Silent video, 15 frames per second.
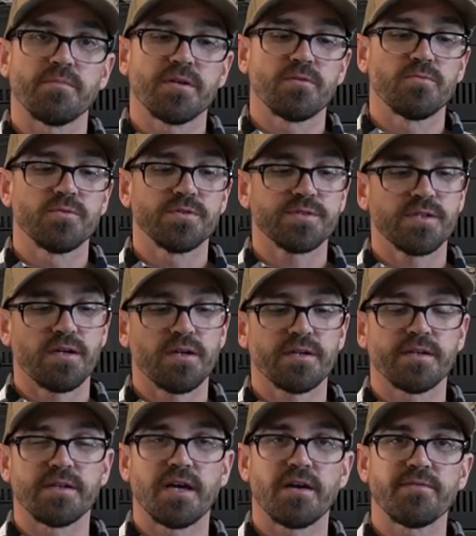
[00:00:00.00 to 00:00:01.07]
big wool
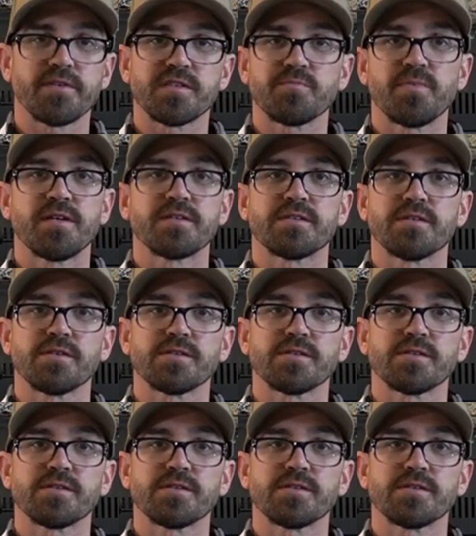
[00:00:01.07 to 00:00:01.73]
sock and having space in there.